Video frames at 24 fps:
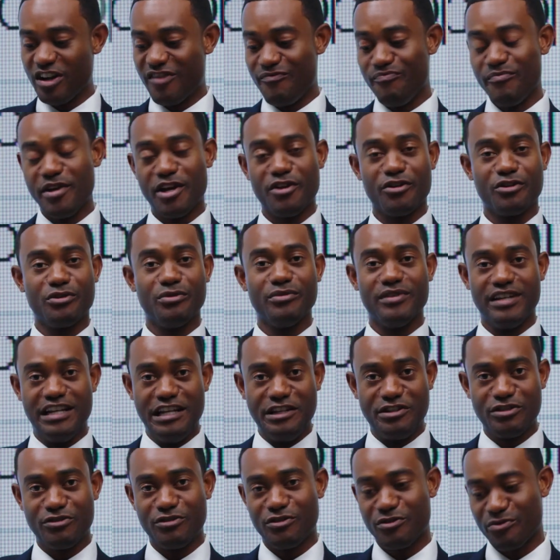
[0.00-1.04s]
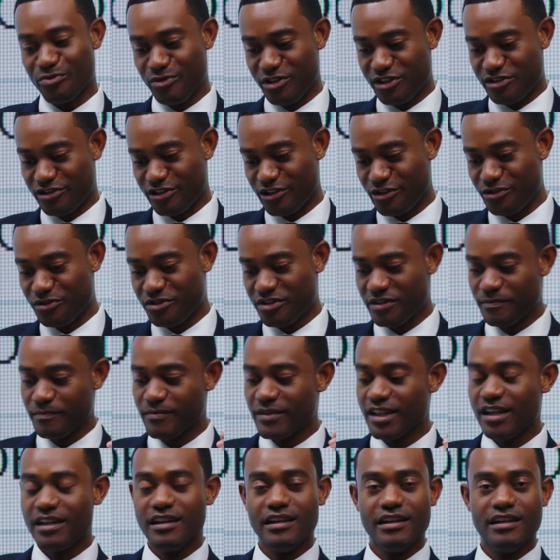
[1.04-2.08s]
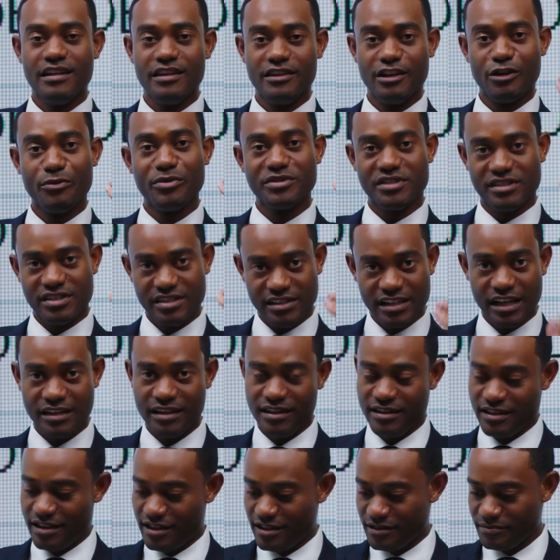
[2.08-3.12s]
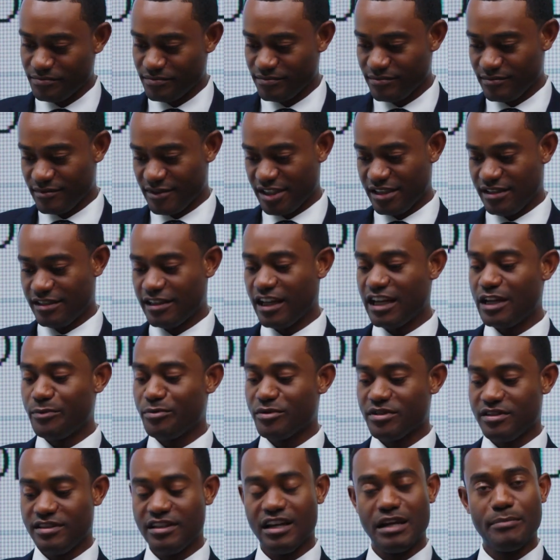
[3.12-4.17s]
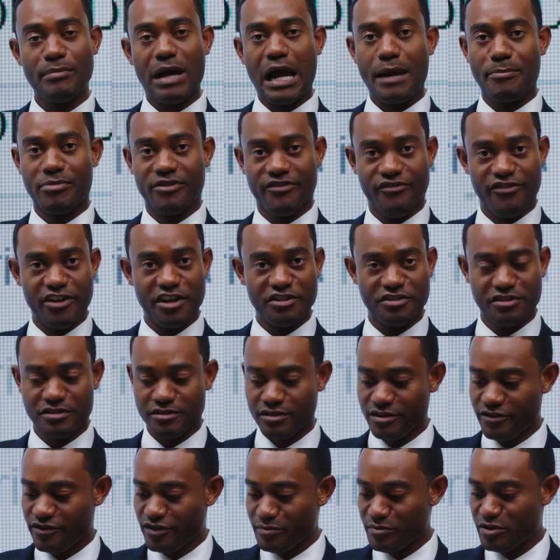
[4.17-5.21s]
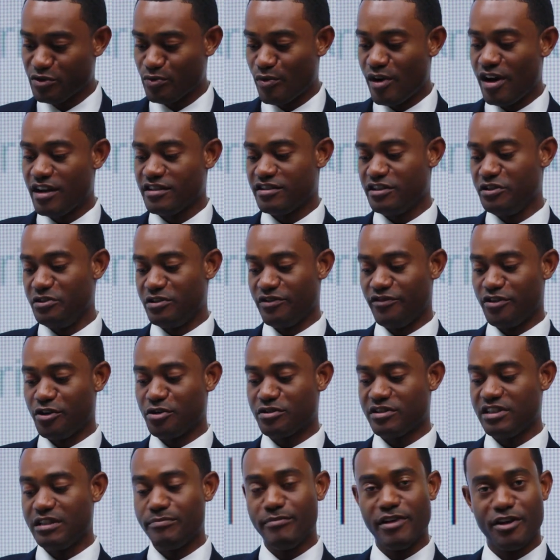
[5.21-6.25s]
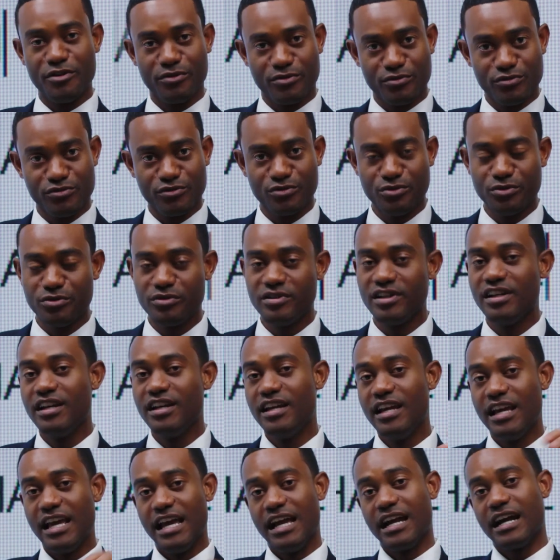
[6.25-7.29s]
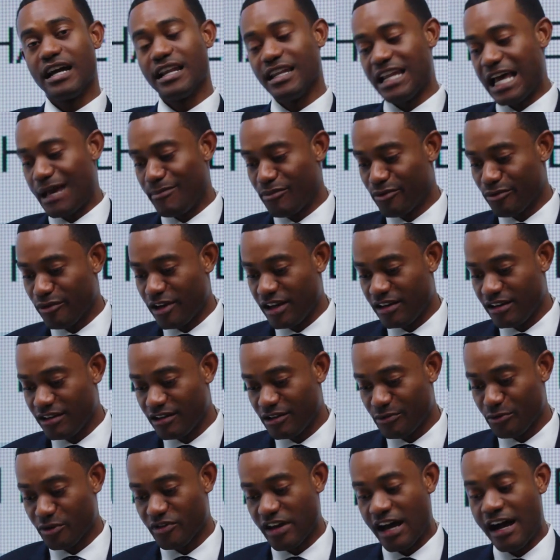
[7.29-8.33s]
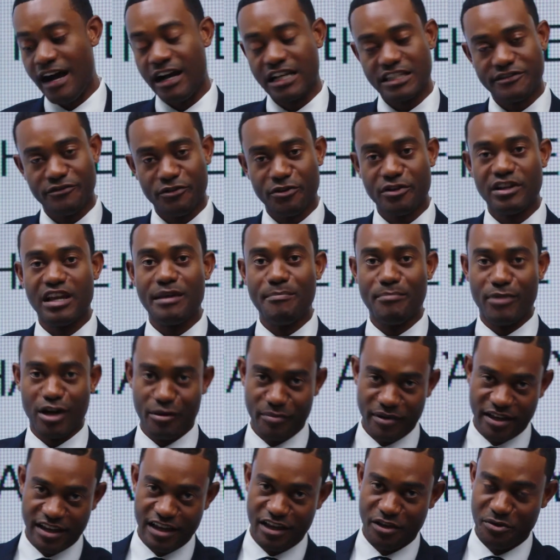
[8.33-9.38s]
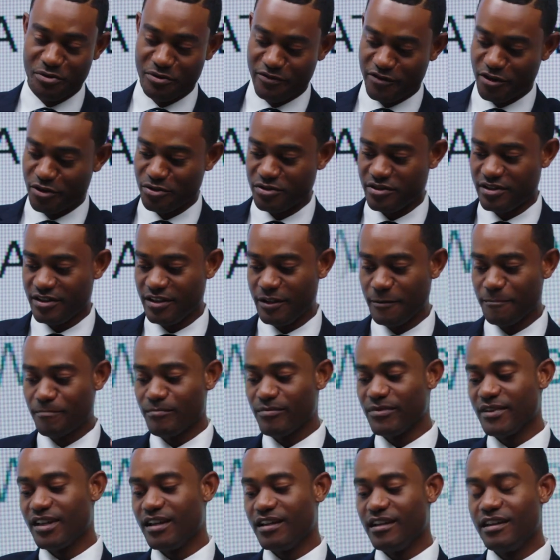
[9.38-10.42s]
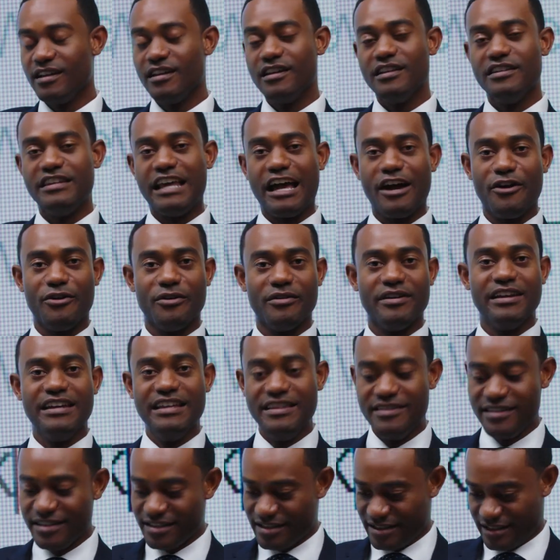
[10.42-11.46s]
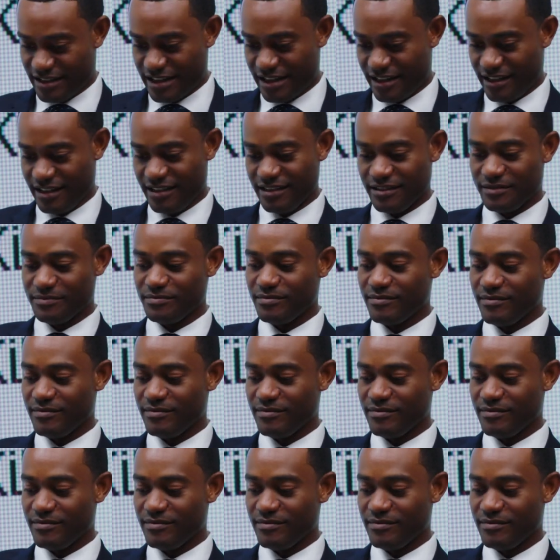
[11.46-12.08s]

of Medical Internet Research, there was a study done. This study was done by a professor from Swansea University Medical School and collaborated with Oxford and Birmingham University. Now, in this study,